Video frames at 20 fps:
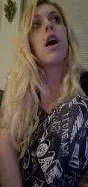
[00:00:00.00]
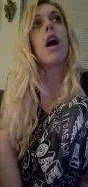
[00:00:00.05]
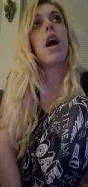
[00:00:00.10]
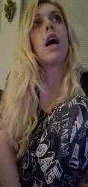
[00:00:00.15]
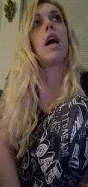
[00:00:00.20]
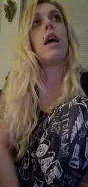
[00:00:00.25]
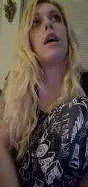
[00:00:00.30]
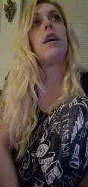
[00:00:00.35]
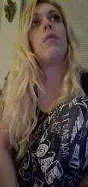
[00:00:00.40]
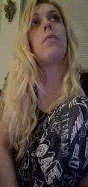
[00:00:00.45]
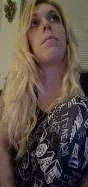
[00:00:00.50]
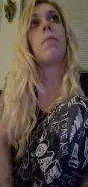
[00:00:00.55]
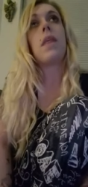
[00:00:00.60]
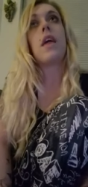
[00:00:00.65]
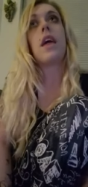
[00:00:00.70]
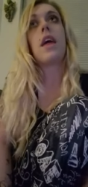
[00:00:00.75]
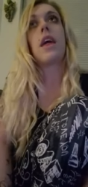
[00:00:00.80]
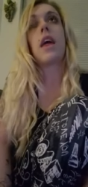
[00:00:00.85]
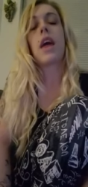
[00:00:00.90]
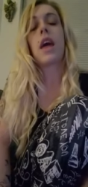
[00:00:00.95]
um,
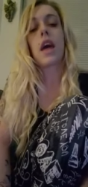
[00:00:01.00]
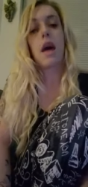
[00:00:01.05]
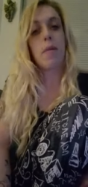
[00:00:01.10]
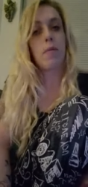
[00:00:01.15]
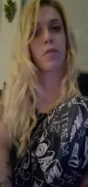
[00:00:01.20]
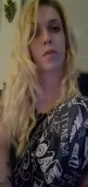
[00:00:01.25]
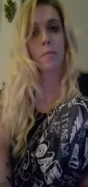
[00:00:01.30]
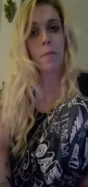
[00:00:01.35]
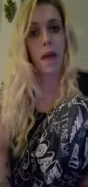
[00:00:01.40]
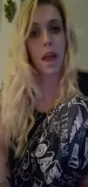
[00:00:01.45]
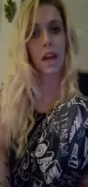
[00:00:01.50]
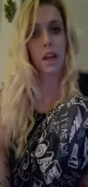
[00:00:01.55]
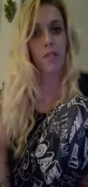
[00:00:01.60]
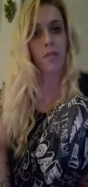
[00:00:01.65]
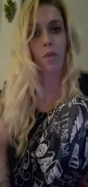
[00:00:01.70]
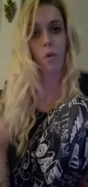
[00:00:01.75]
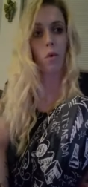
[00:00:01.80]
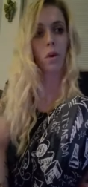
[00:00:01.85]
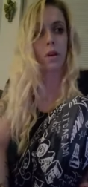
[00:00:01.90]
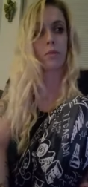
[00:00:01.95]
it can come from any
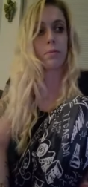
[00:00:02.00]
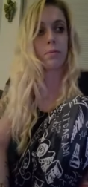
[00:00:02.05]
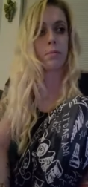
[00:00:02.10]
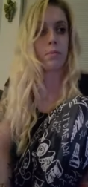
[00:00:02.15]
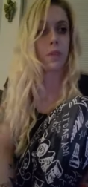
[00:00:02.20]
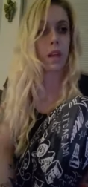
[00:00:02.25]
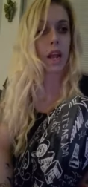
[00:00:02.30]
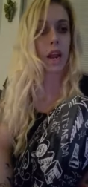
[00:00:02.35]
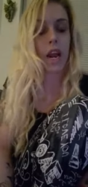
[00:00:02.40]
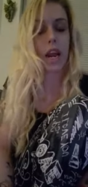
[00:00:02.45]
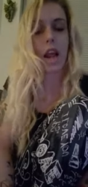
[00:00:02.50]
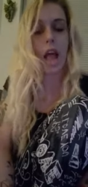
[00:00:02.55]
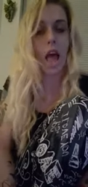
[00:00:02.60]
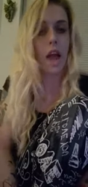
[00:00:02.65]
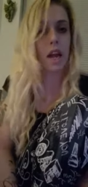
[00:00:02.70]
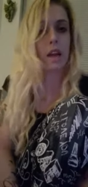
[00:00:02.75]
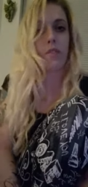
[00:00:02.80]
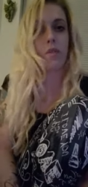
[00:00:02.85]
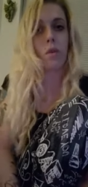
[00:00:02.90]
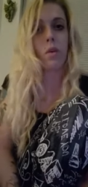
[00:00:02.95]
form in
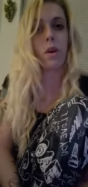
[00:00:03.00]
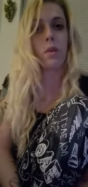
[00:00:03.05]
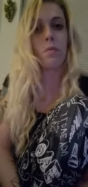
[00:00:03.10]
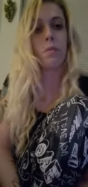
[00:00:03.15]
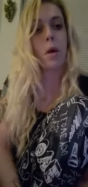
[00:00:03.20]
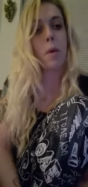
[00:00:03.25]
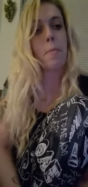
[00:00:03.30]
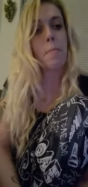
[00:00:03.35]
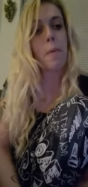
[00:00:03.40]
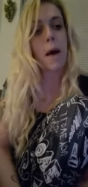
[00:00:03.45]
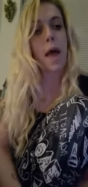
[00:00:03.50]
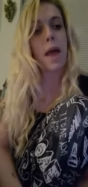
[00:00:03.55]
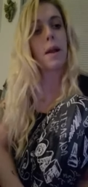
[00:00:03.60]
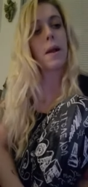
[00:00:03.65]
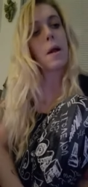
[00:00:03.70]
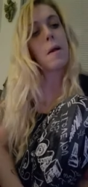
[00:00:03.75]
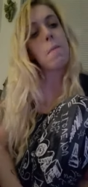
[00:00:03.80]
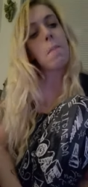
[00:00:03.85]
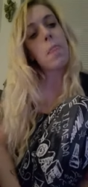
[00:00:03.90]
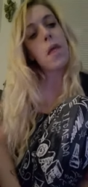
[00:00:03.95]
any form but
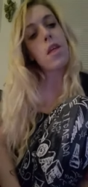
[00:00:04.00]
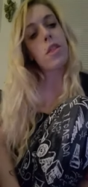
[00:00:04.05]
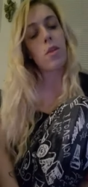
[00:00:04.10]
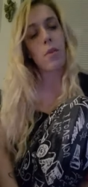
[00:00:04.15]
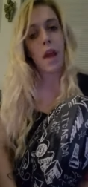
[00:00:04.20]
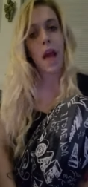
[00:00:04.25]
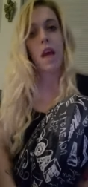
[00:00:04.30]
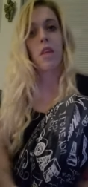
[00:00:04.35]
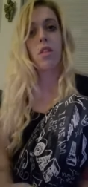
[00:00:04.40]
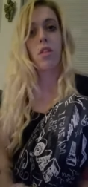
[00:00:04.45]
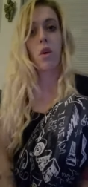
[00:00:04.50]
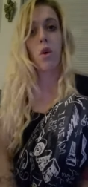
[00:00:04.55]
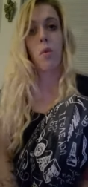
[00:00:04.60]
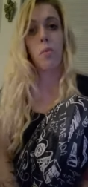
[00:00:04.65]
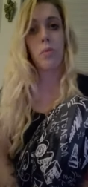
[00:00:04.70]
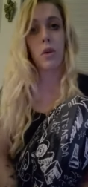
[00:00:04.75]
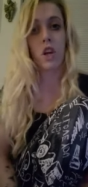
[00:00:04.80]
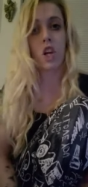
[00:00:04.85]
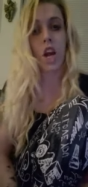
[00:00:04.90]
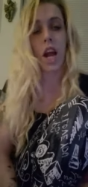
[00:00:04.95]
so yeah so
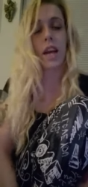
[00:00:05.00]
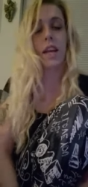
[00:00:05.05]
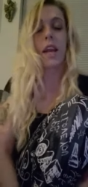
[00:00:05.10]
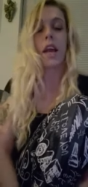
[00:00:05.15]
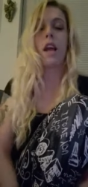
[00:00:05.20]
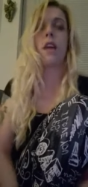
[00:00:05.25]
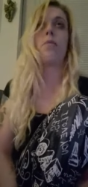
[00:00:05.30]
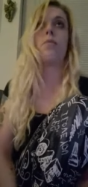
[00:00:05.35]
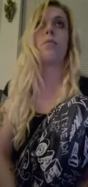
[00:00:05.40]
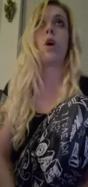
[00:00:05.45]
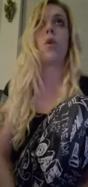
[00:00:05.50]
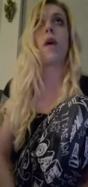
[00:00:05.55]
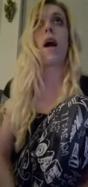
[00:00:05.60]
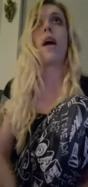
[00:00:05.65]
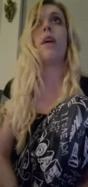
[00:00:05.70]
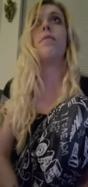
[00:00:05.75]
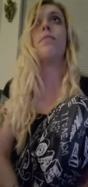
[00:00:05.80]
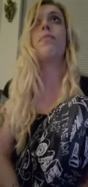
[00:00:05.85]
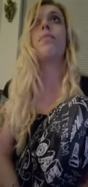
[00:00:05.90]
projecting okay